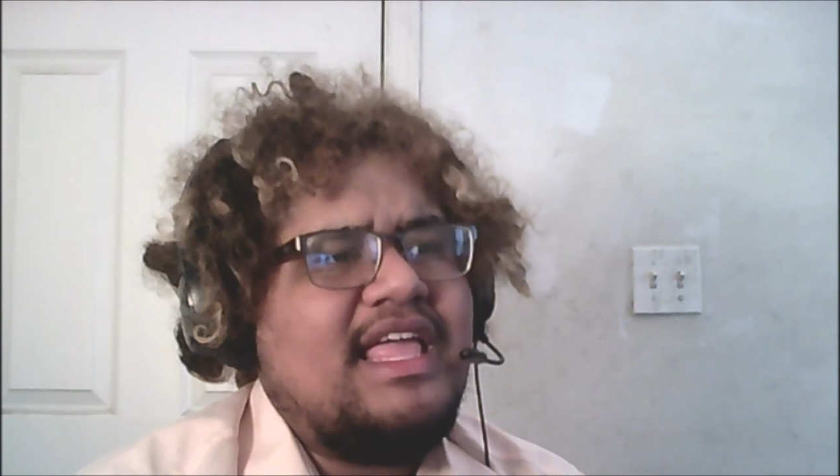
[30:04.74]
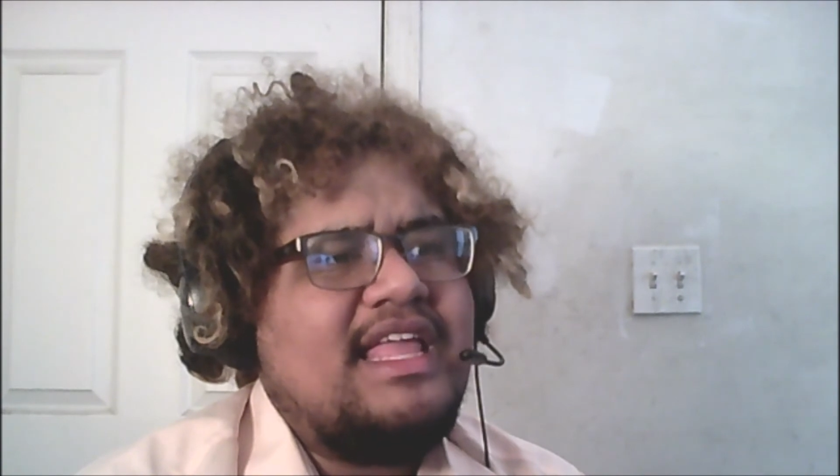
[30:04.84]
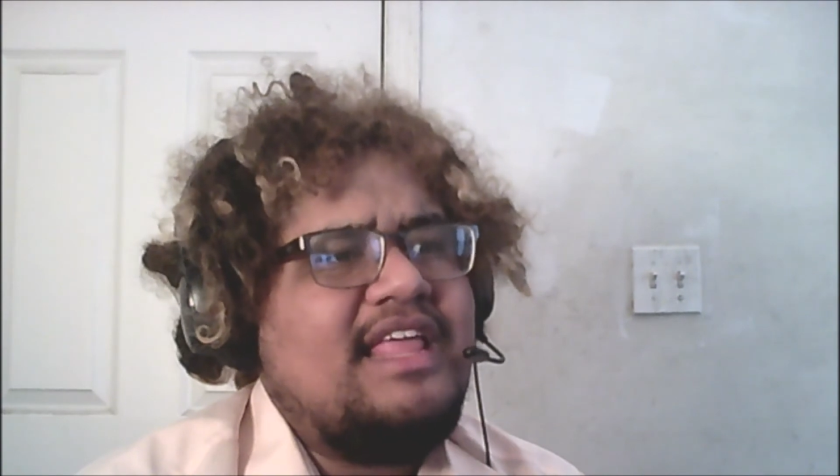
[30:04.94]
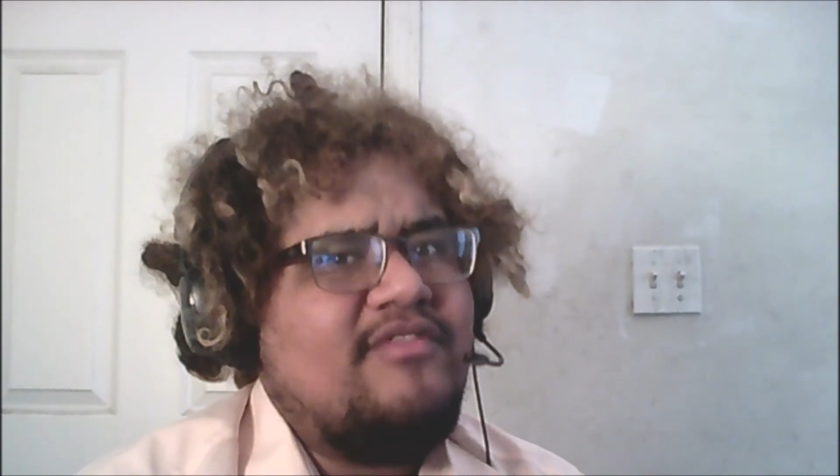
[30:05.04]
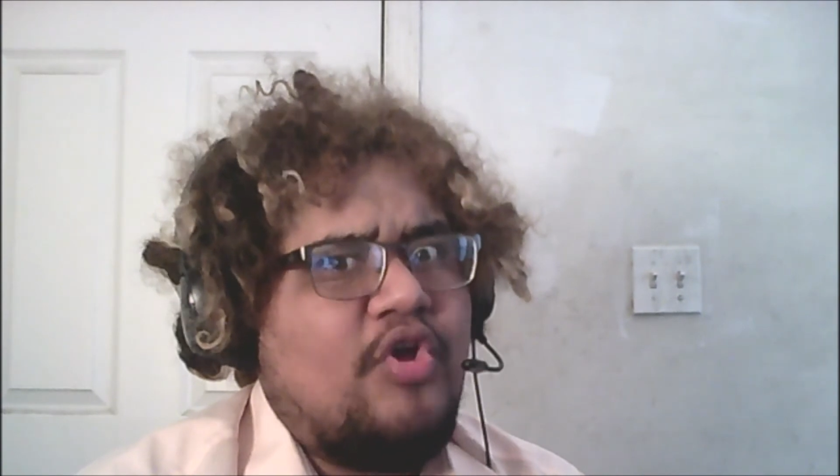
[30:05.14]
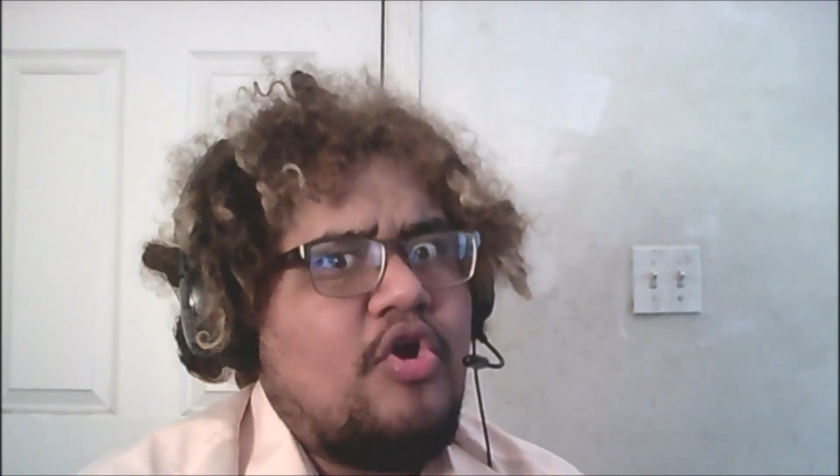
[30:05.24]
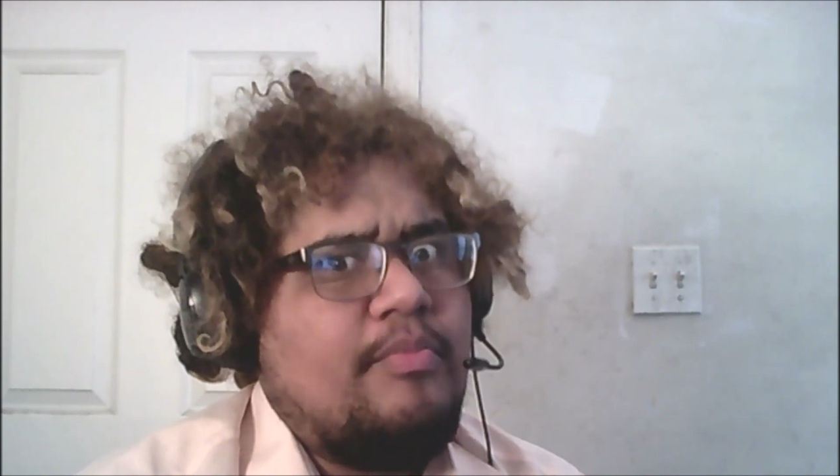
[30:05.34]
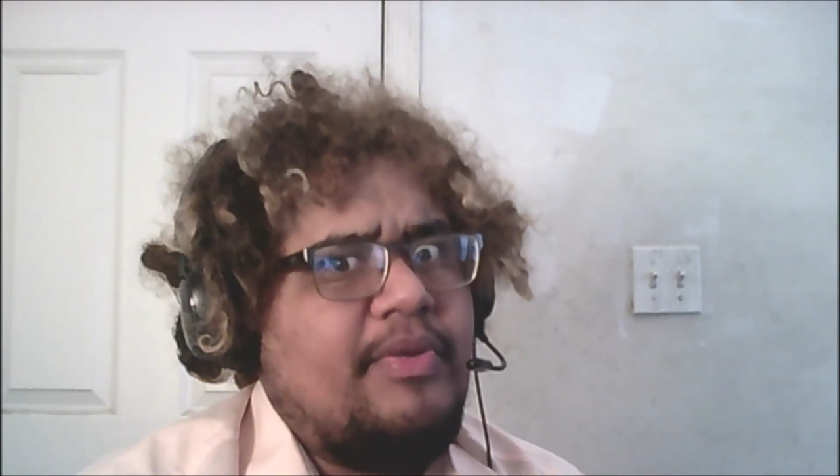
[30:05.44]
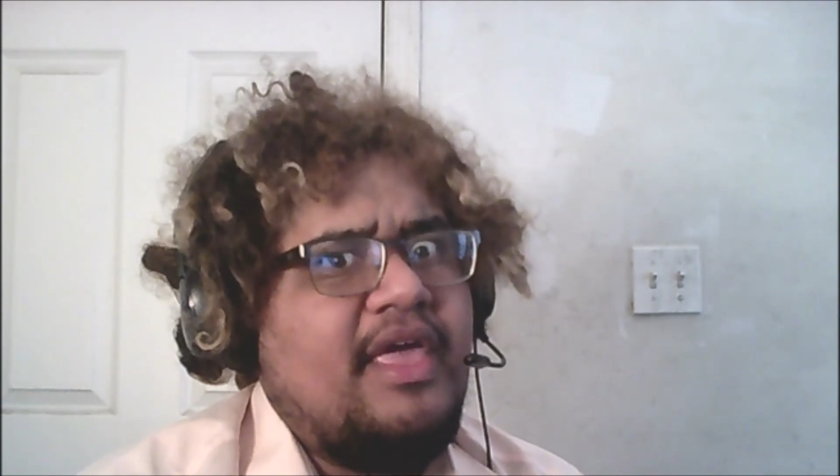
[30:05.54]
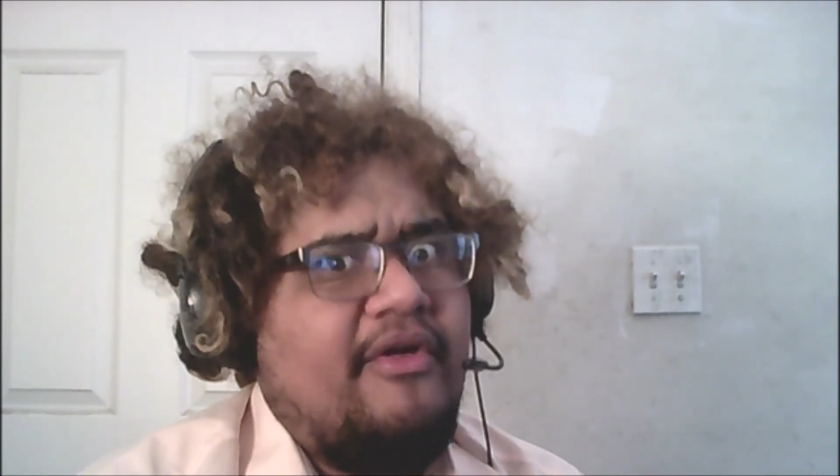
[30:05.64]
can even
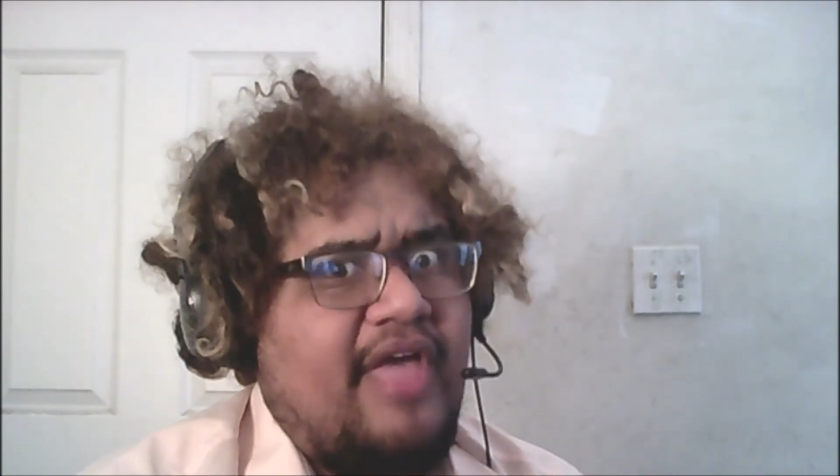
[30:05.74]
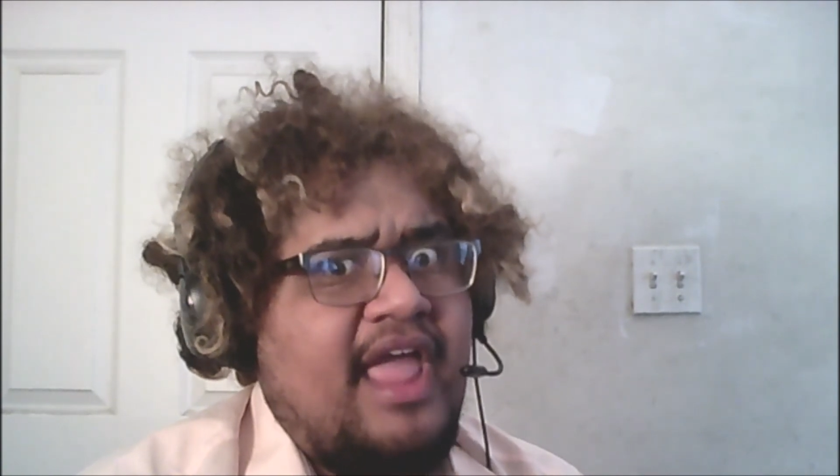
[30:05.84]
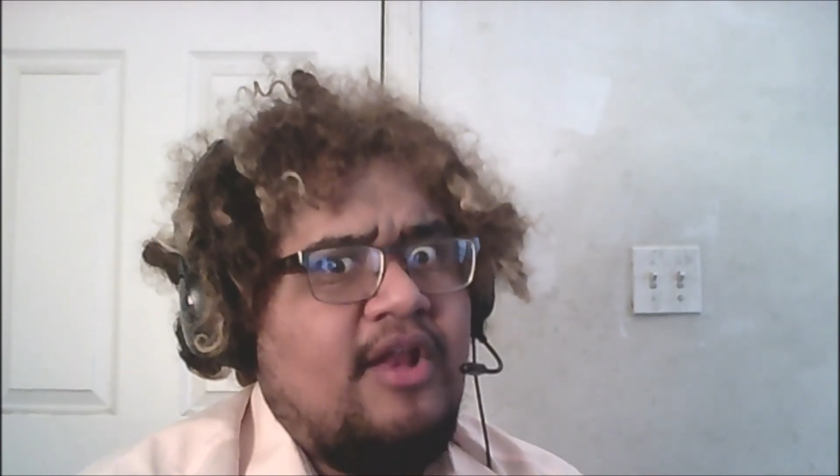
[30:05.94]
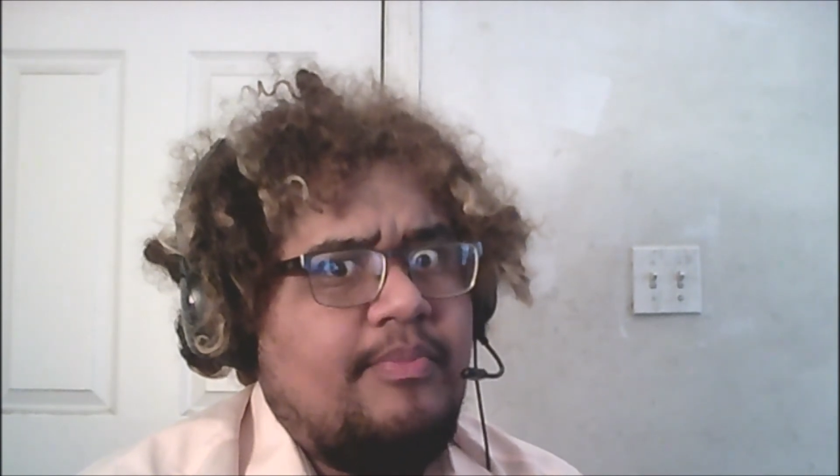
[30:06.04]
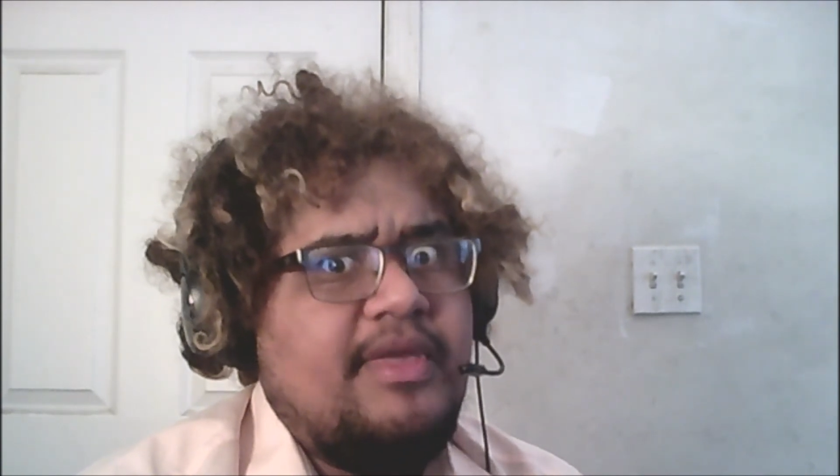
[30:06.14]
hurt PL8 or